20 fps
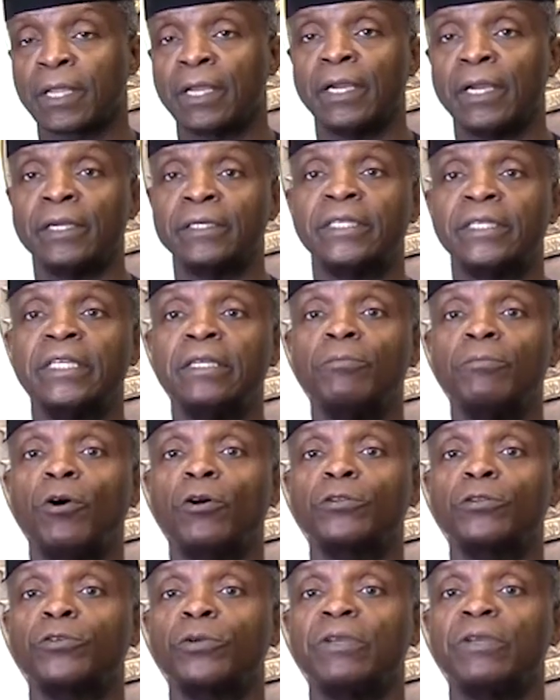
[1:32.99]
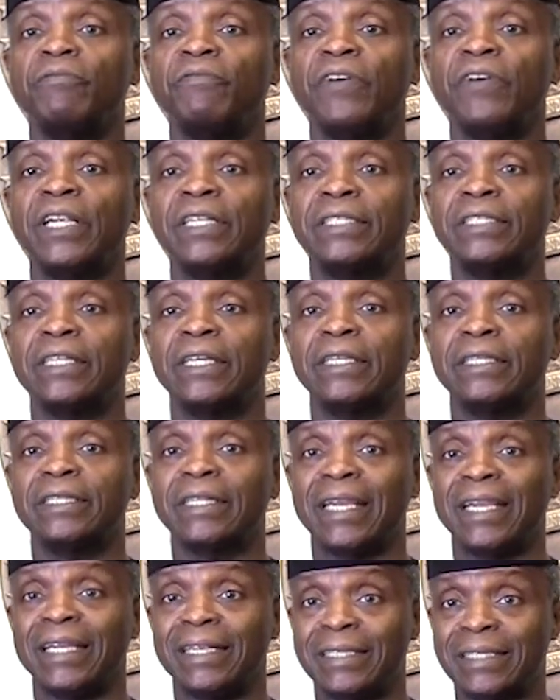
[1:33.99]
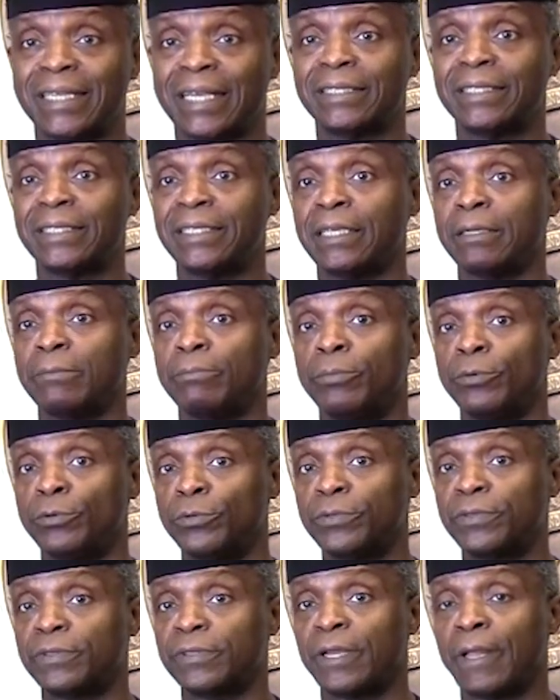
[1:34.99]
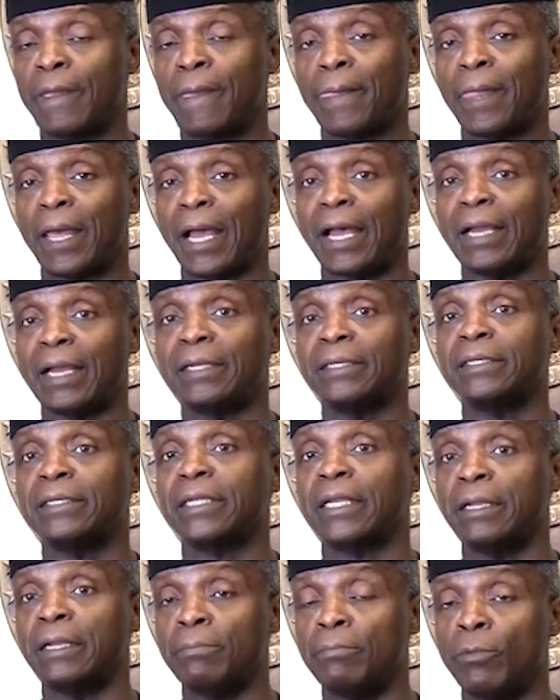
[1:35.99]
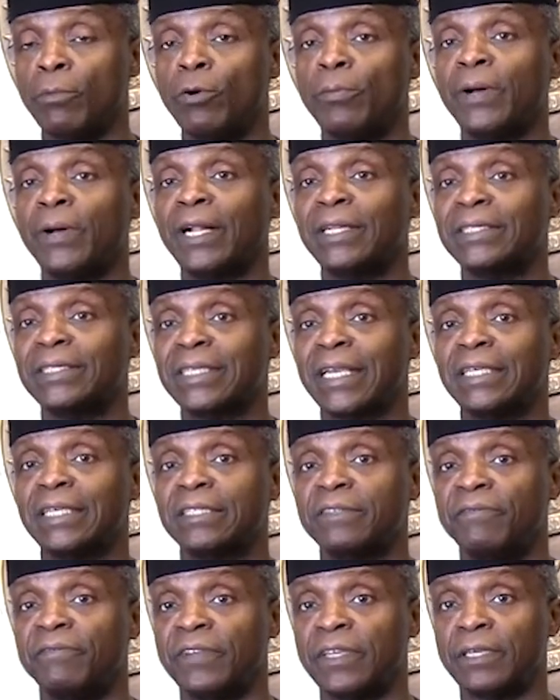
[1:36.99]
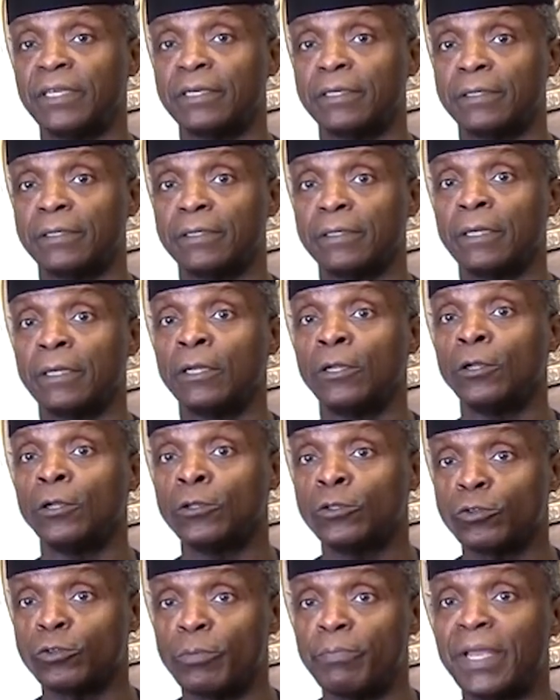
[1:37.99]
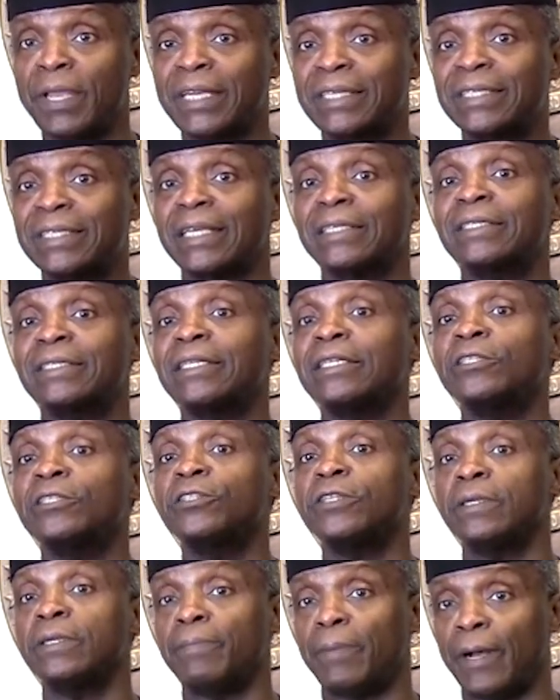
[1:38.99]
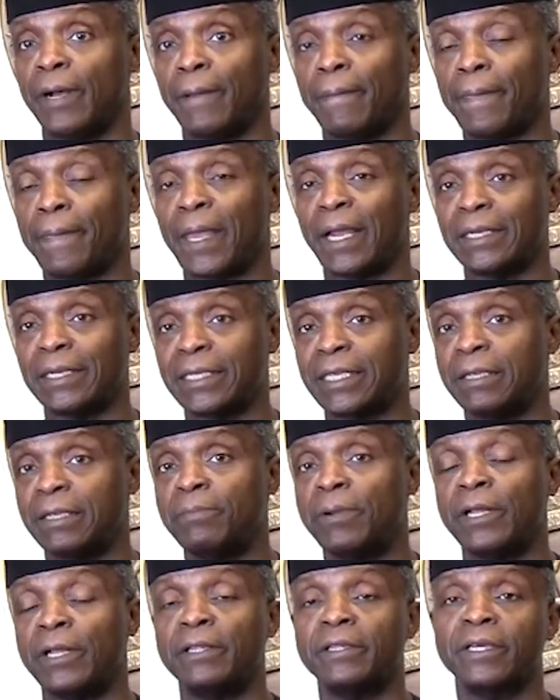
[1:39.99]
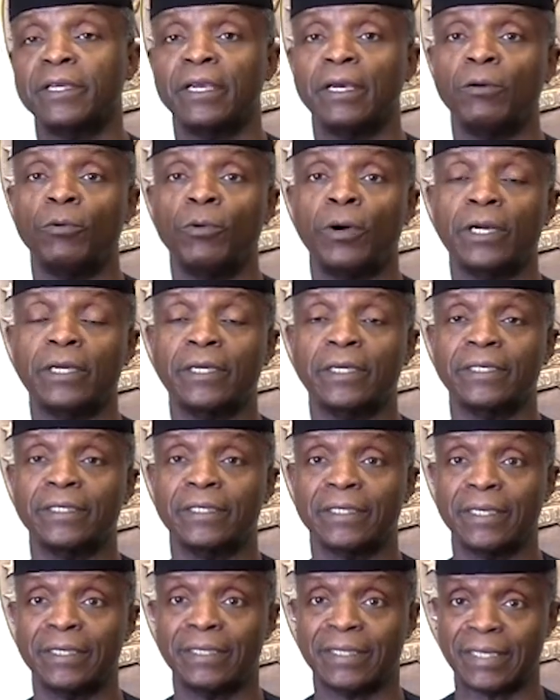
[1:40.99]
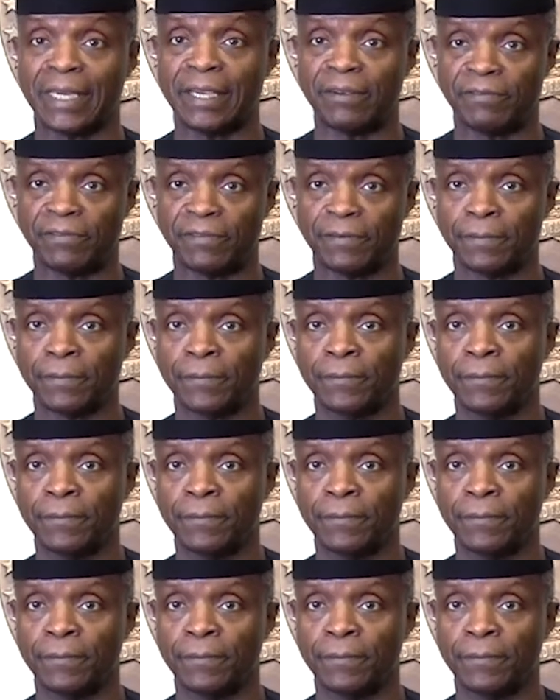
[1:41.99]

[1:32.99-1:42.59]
Her team also invented a testing booth and a mobile test vehicle to make testing cheaper and keep healthcare workers safe.